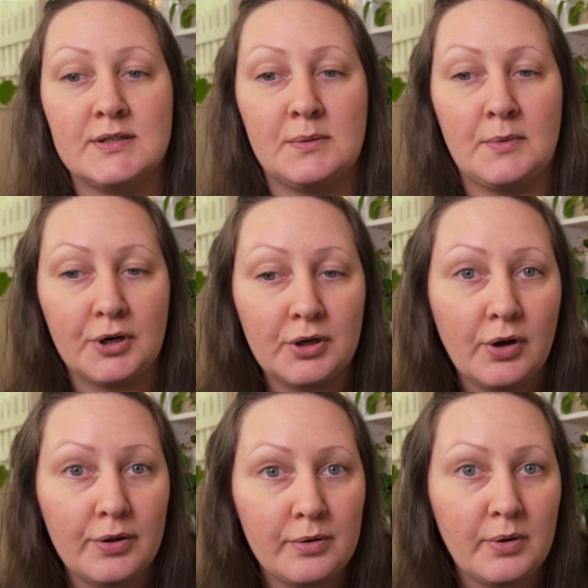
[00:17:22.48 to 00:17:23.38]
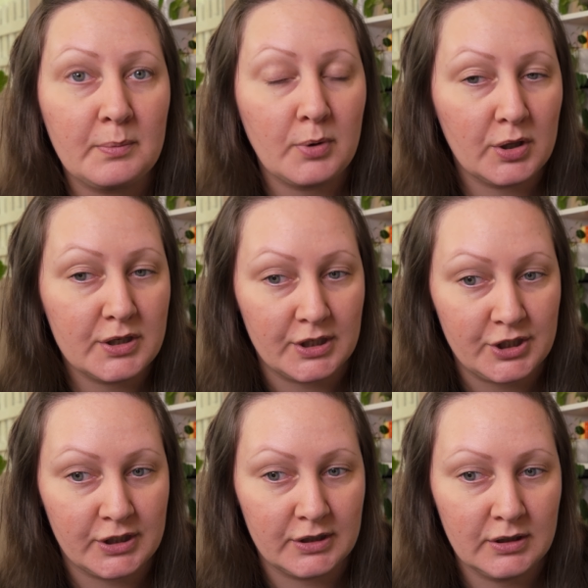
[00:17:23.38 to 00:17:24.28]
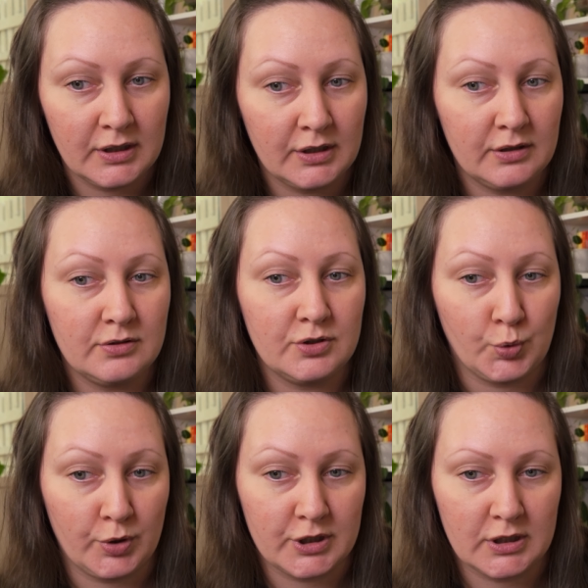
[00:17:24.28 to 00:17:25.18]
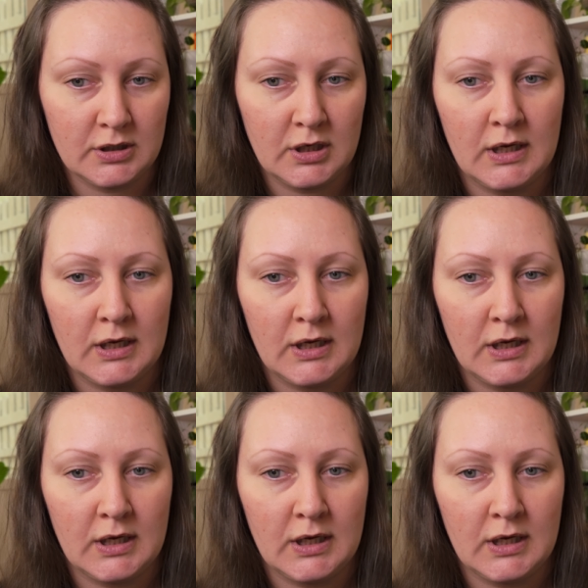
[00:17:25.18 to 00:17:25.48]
an American author and politician in Georgia.